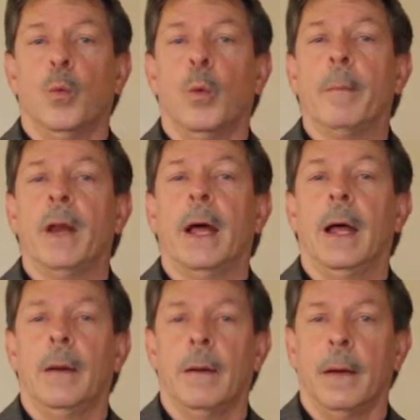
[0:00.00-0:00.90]
Rub it
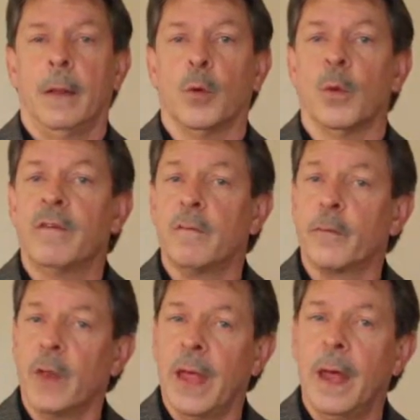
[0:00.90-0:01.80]
on. The reason
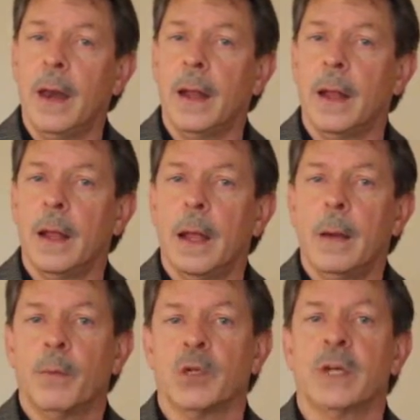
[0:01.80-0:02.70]
for that?
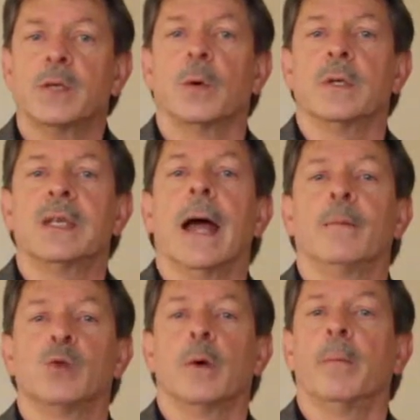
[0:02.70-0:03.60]
Progesterone is not
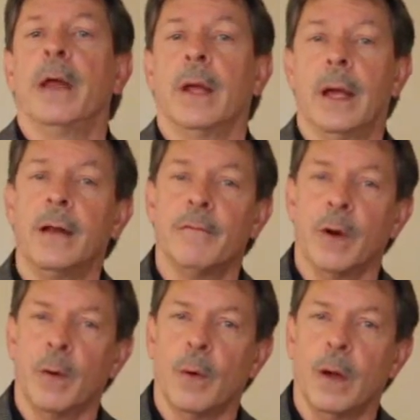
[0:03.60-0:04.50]
absorbed by the gut
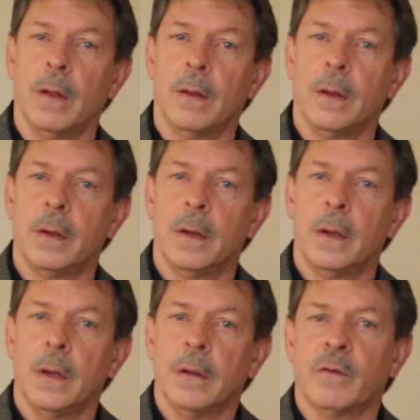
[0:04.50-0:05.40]
very well.
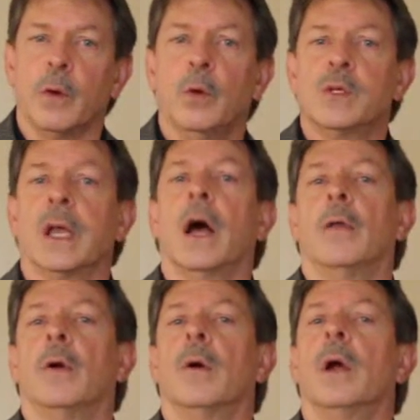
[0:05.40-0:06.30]
So using
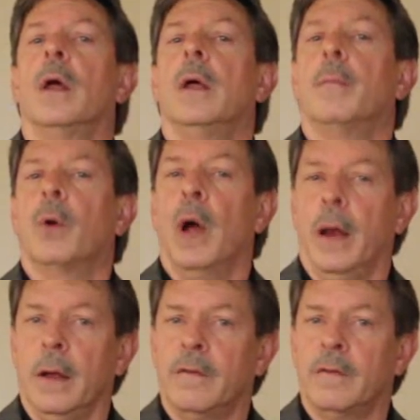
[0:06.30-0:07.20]
other
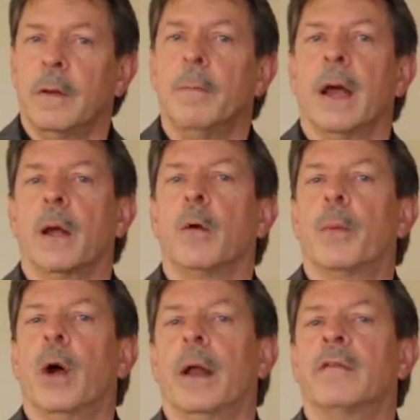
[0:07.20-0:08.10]
products, medical
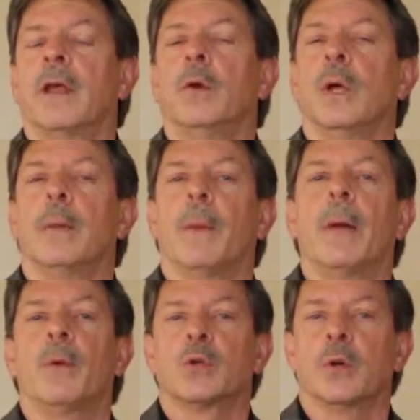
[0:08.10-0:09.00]
products that you get by
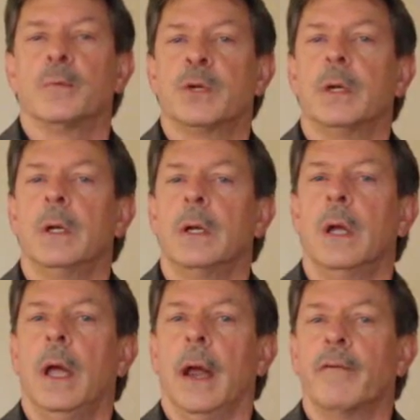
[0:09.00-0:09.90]
prescription,
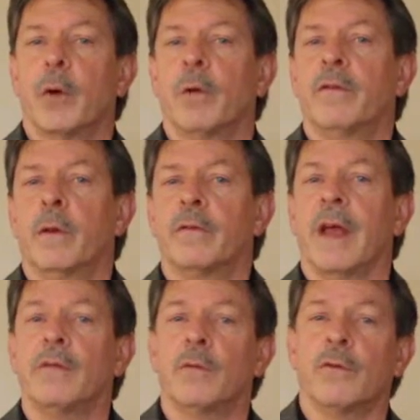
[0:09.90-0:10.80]
and of course there's
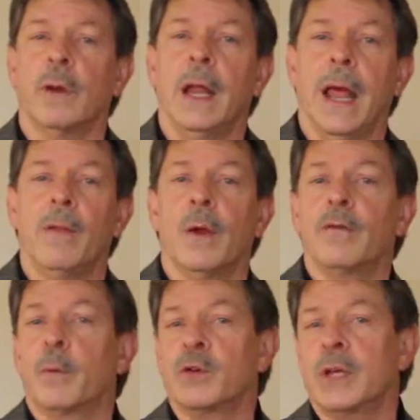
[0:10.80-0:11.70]
estrogen and
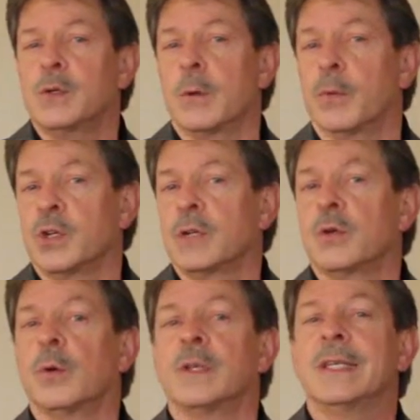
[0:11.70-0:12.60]
there's progesterone.
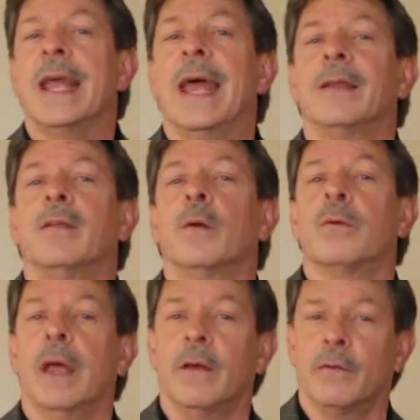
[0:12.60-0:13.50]
Progesterone is the antidote
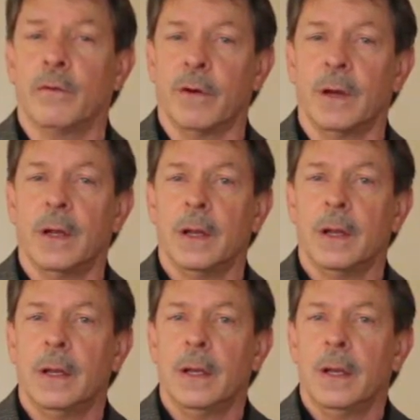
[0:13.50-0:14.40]
to estrogen.
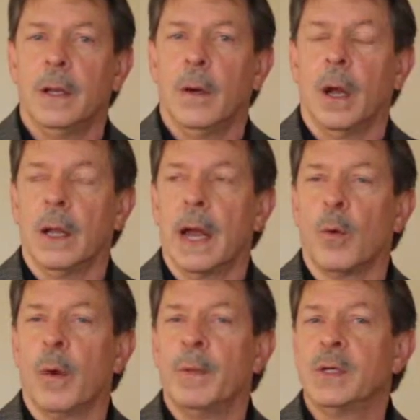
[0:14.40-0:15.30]
A lot
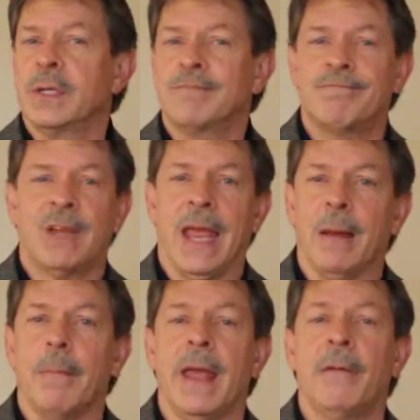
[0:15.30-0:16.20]
of women just
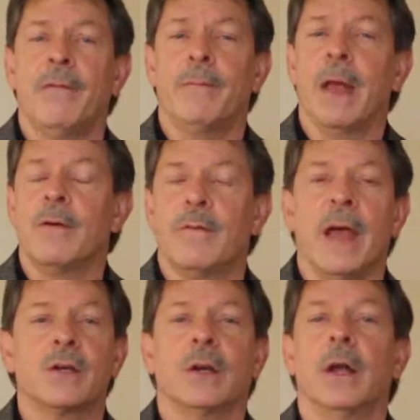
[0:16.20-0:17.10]
can't
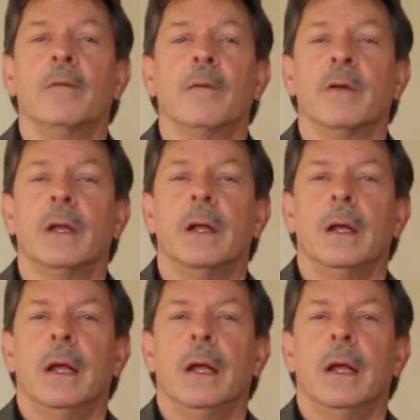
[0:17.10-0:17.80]
manufacture enough of it.